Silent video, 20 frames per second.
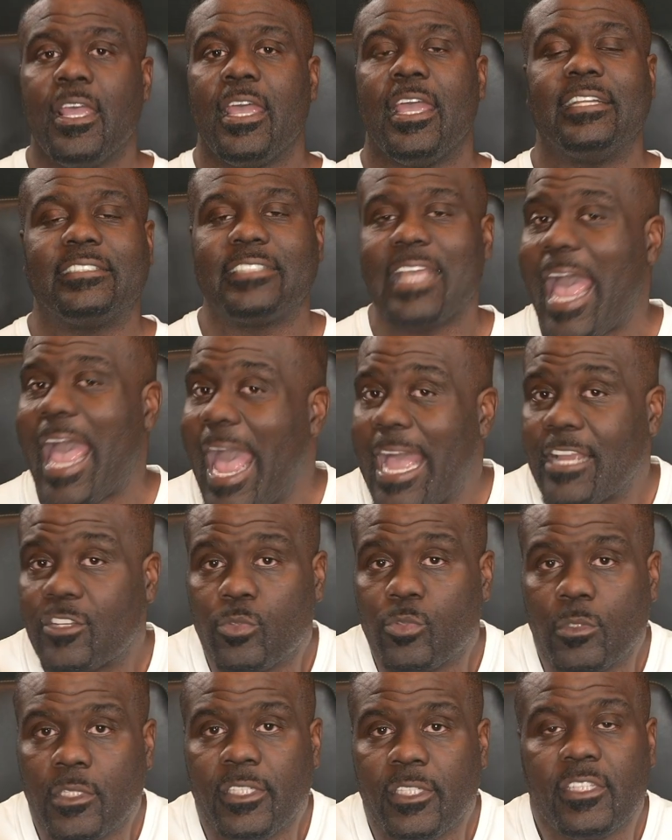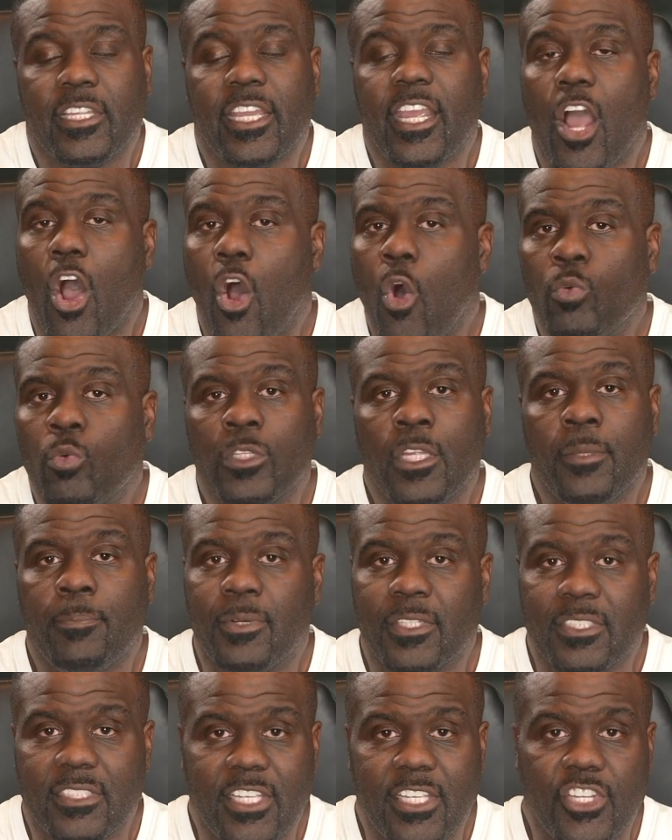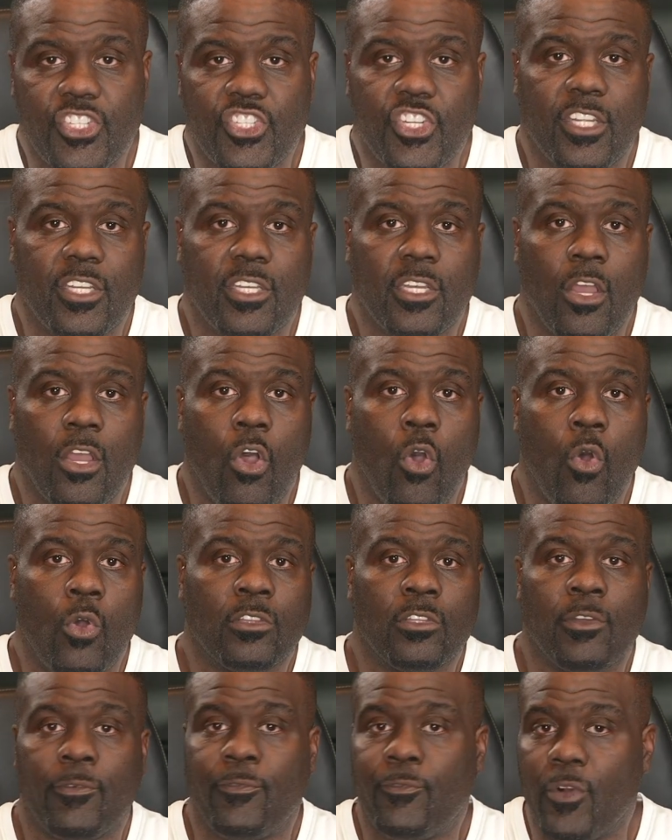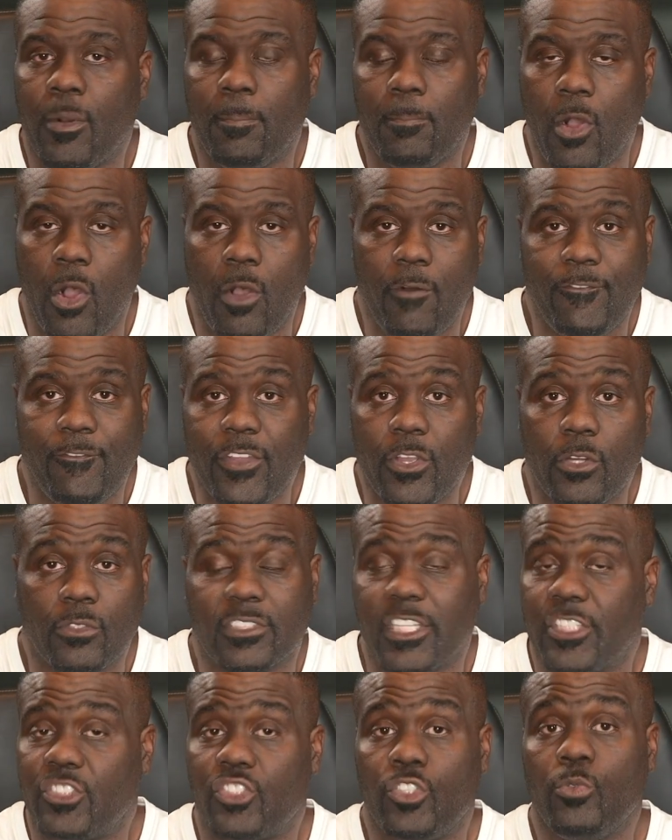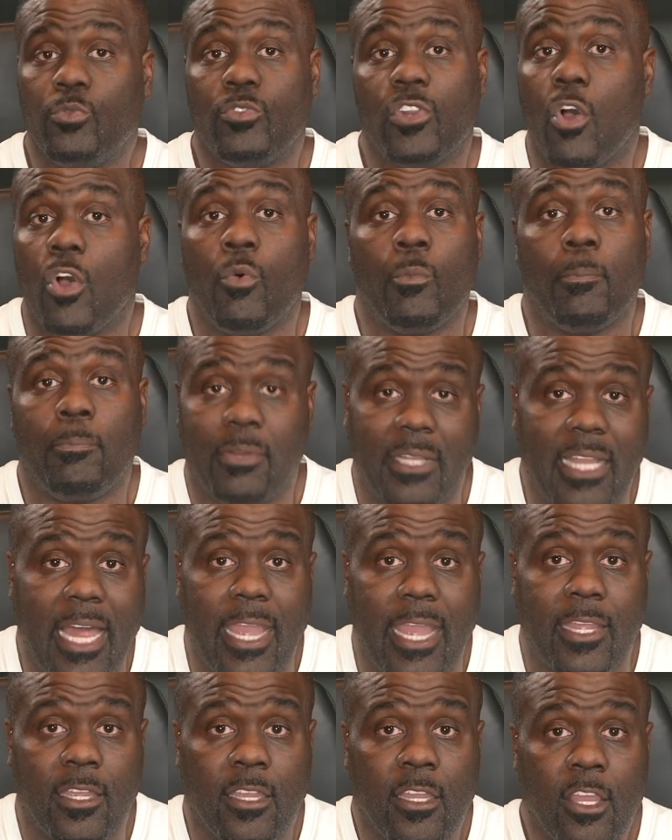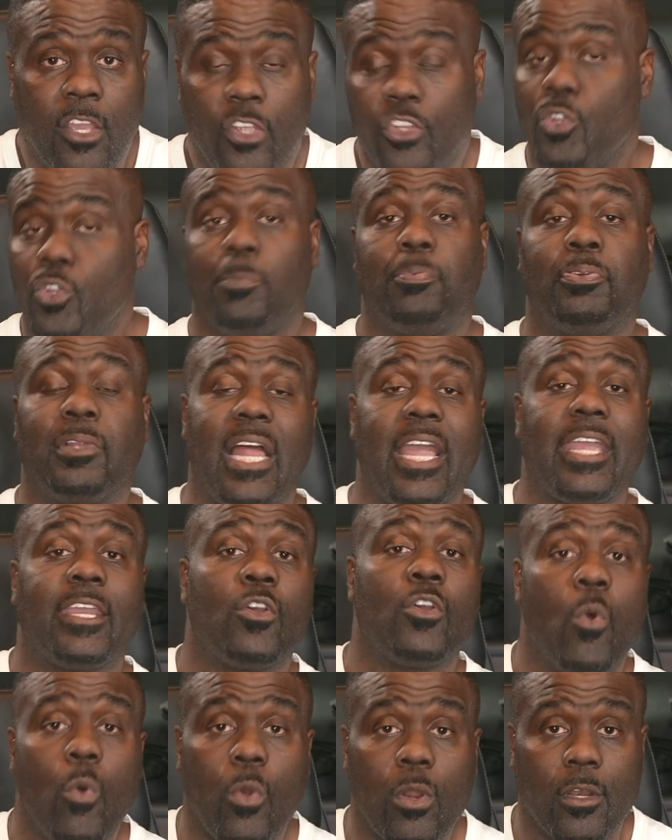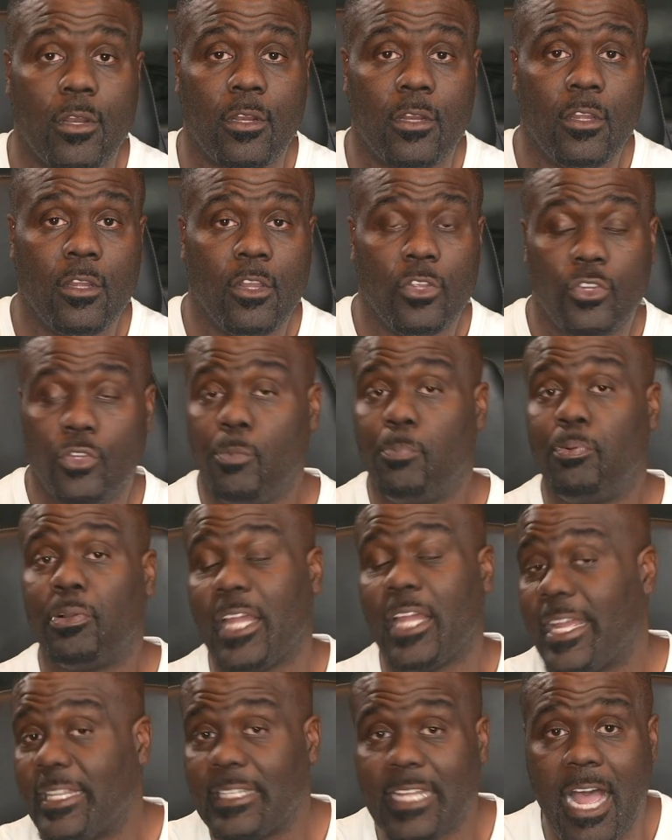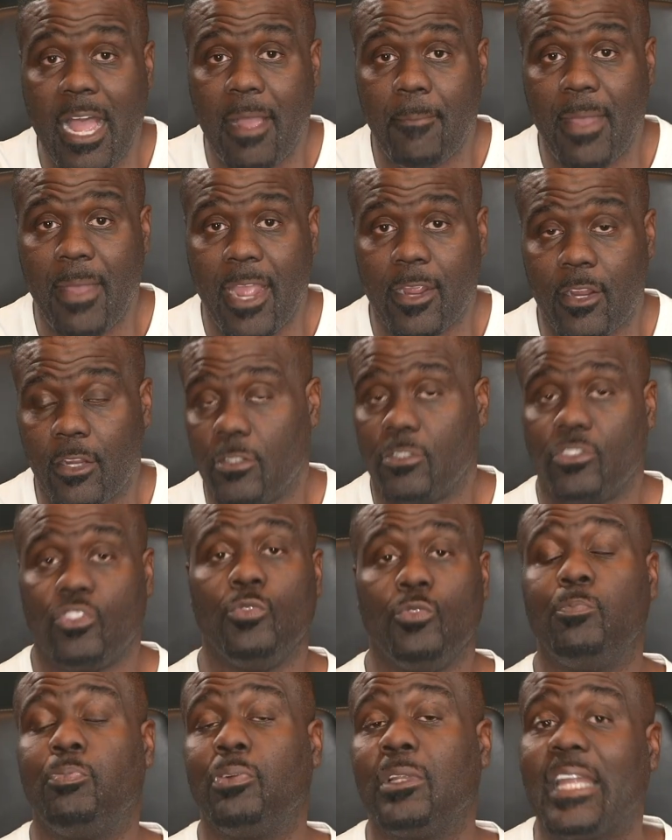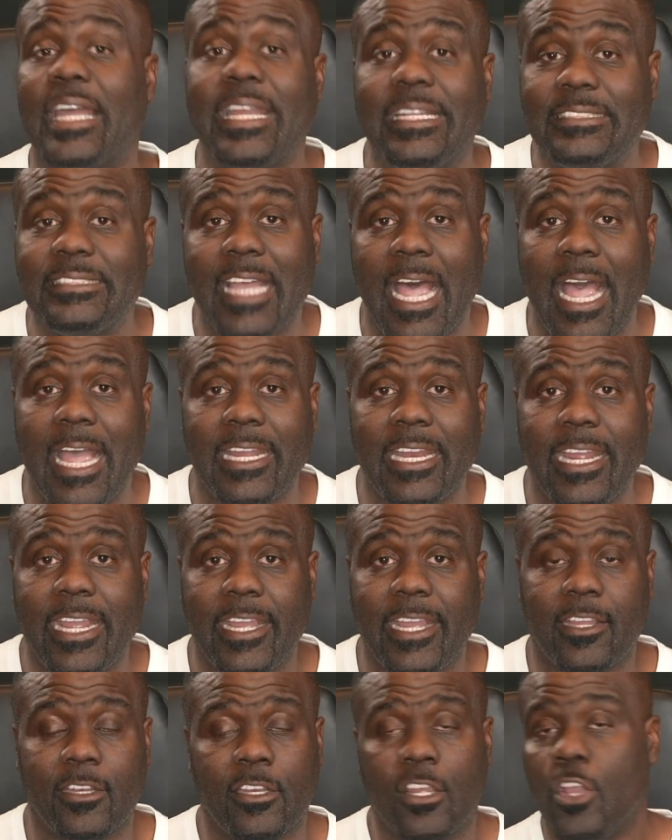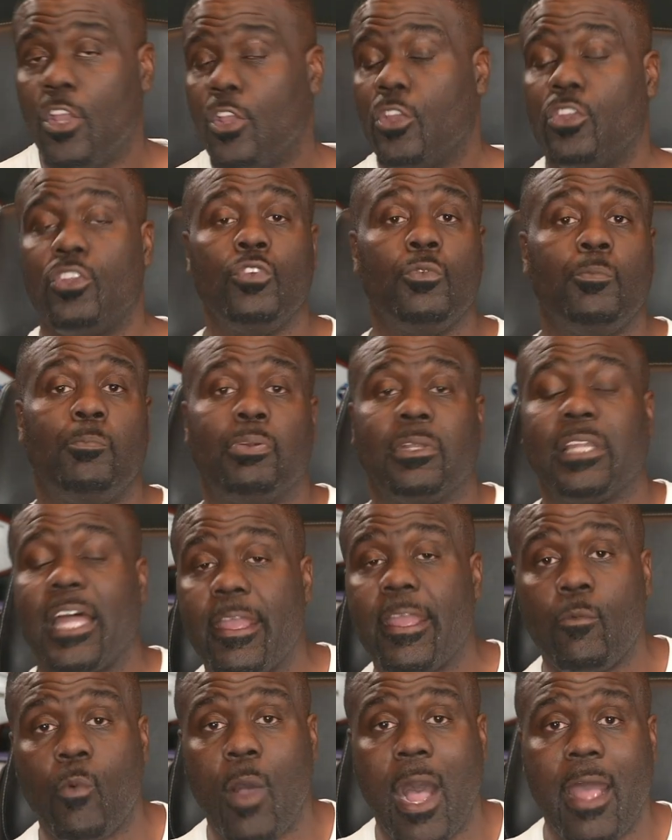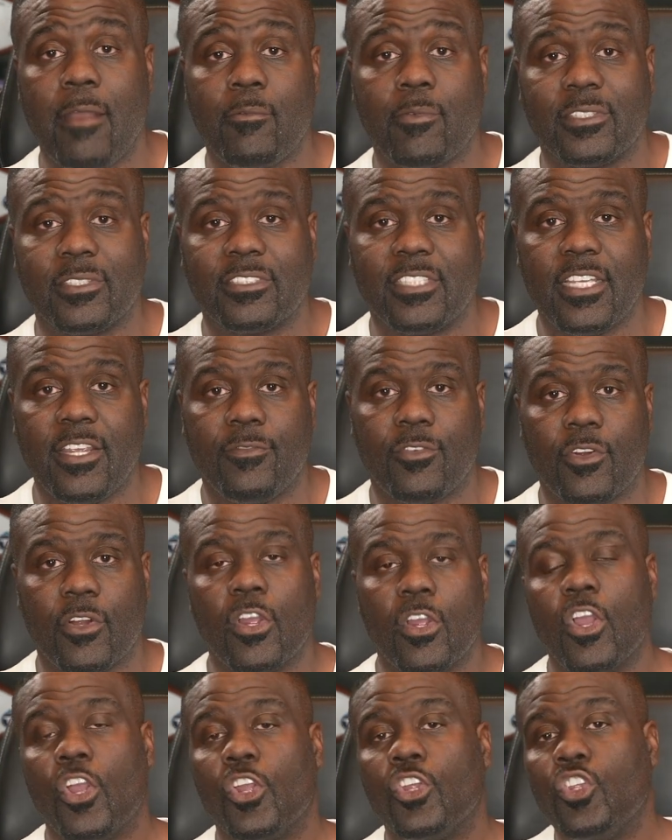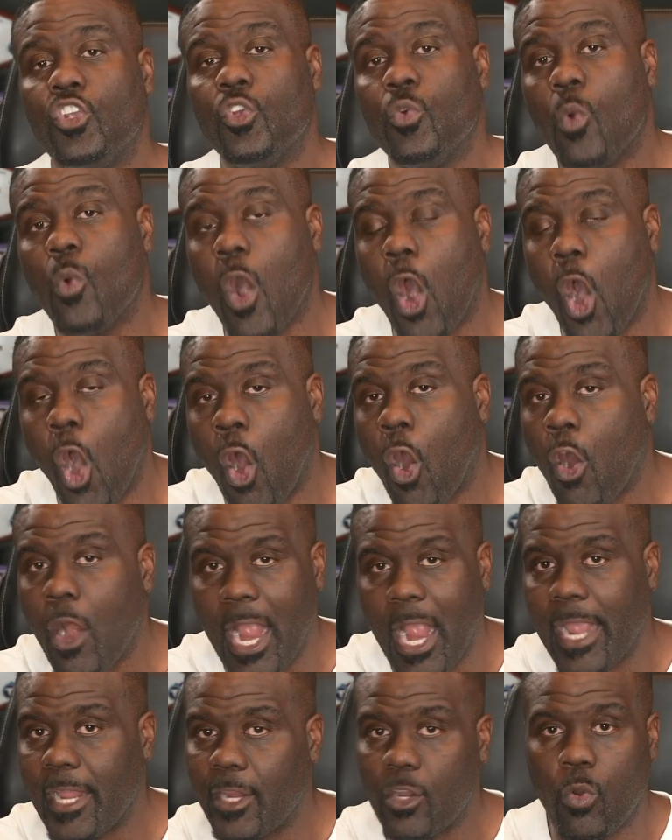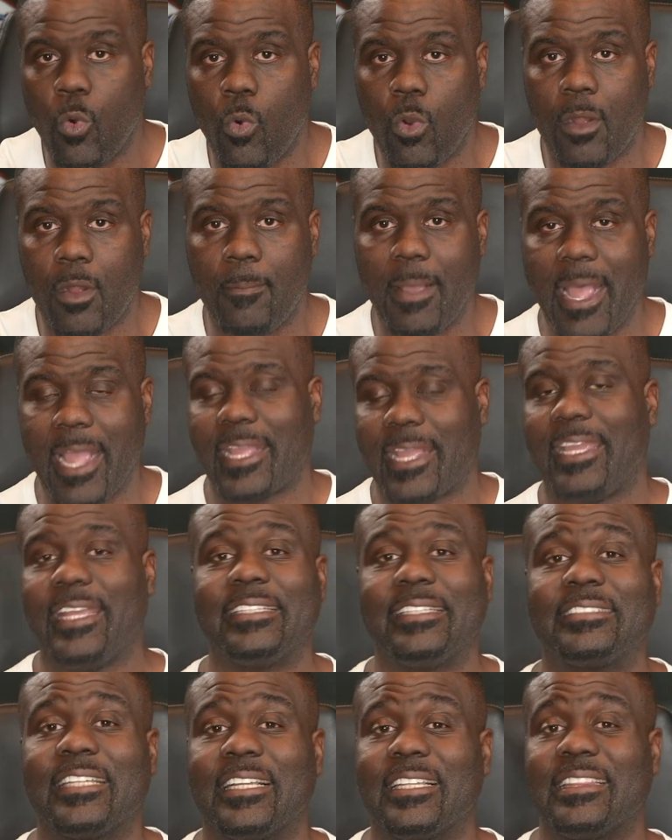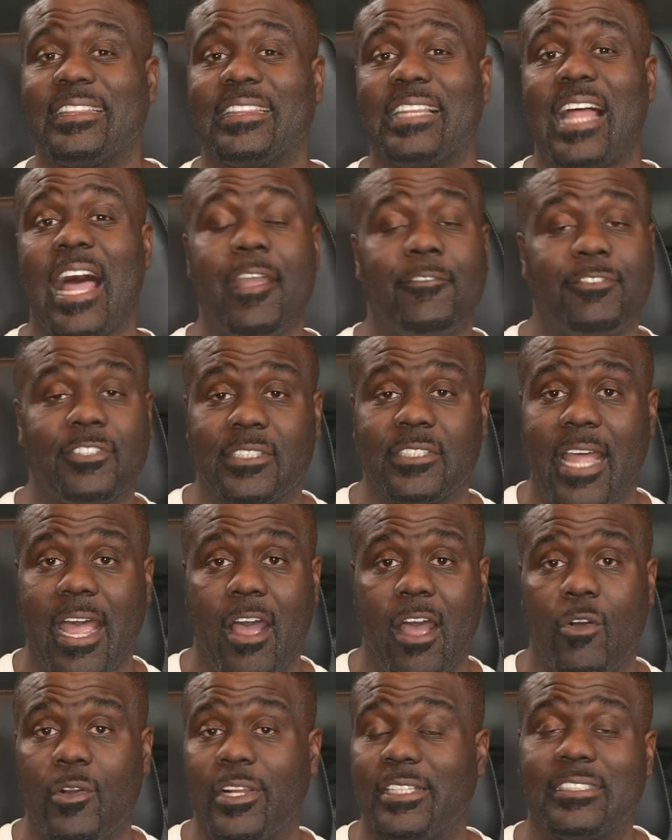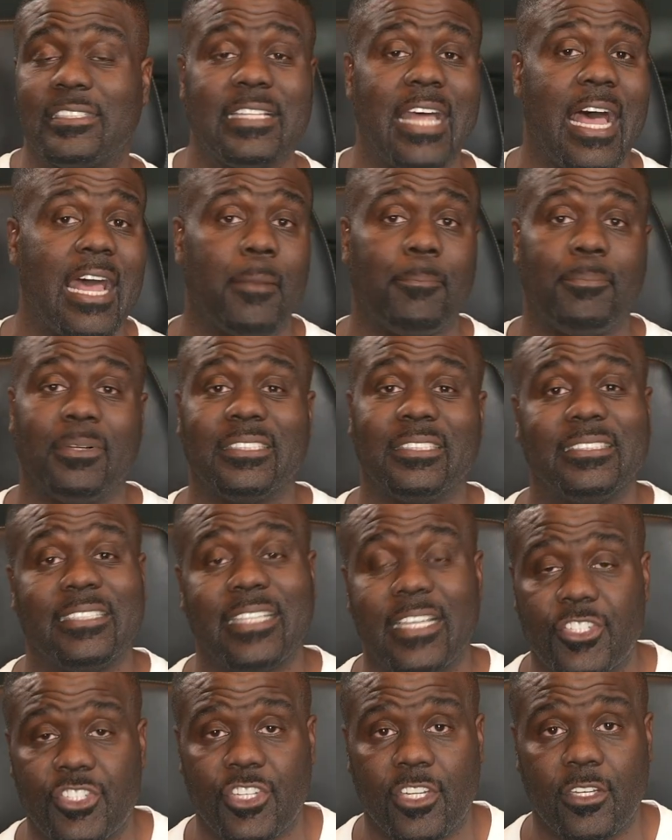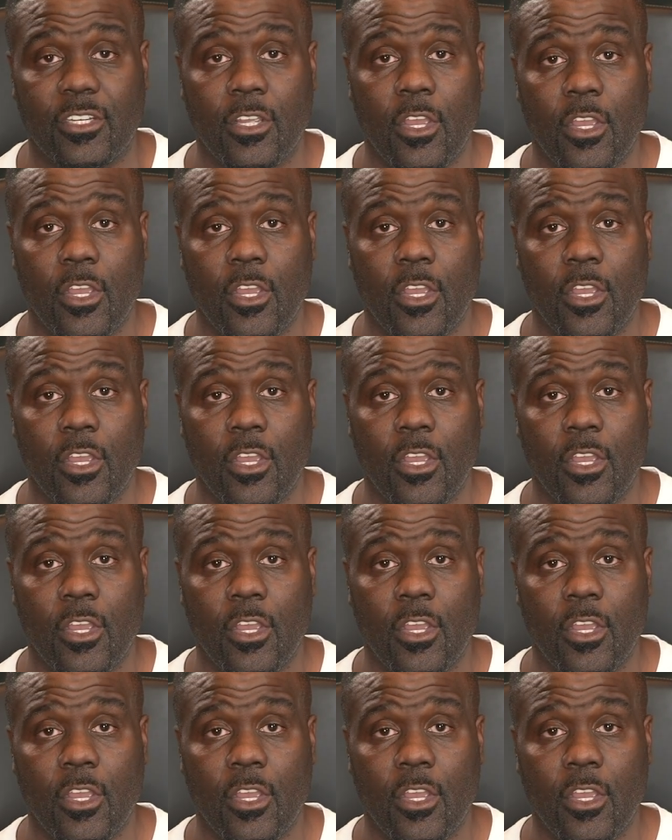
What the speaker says: It's actually the only position on the football field that you don't play. You play corner. You play linebacker, you play tight end, you play wide receiver, you are a quarterback. It's a lifestyle, it's not a position.